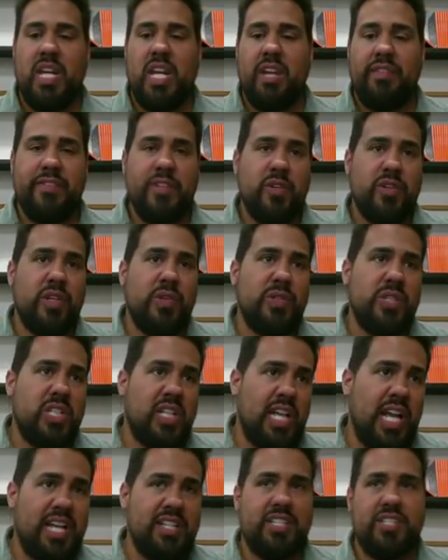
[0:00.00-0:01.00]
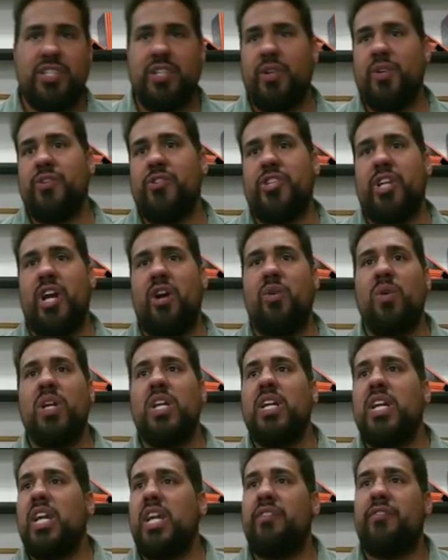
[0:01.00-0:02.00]
if you use Class Dojo,
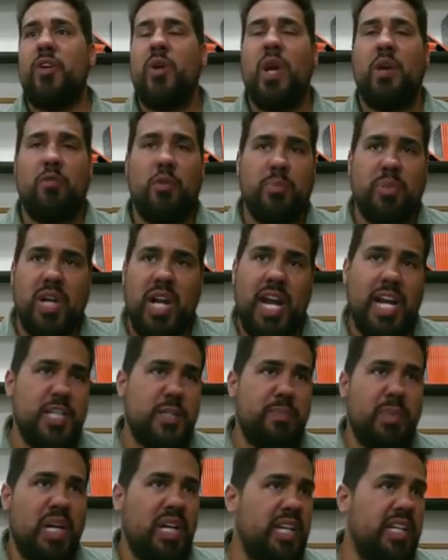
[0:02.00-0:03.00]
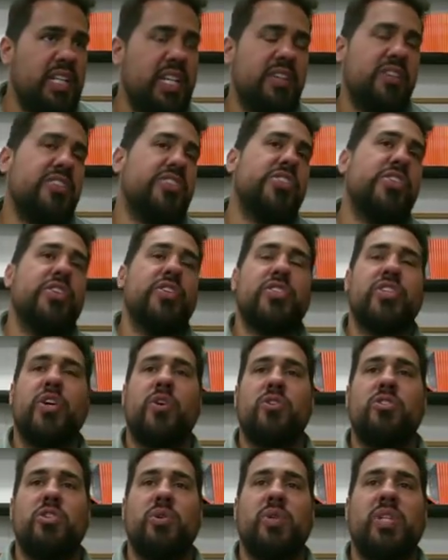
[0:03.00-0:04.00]
if you have a prize bucket that your students
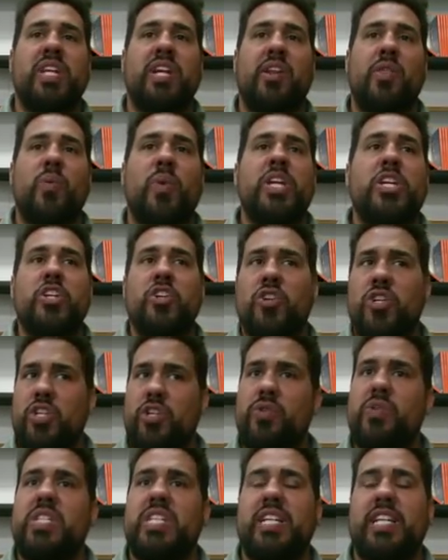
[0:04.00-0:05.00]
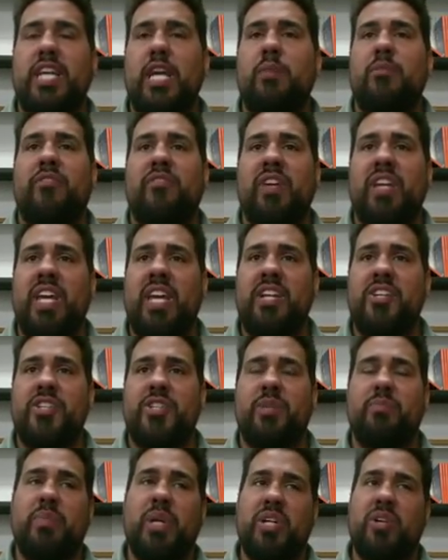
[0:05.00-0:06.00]
go to at the end of the week, you're using
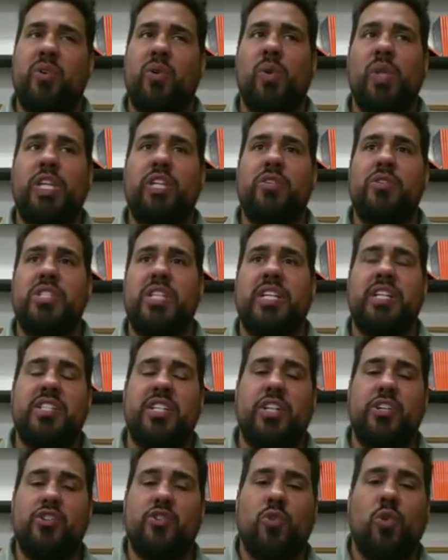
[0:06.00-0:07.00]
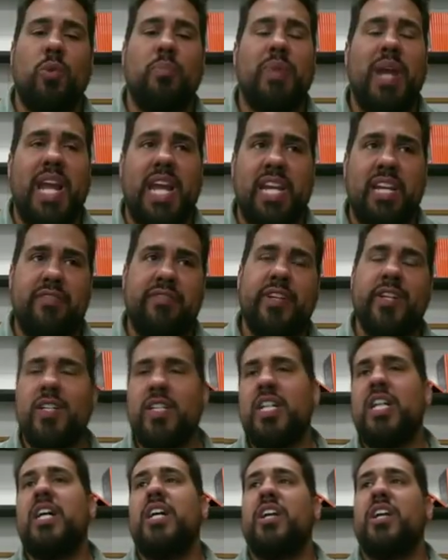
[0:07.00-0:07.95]
gamification, but you're only using it to control behavior.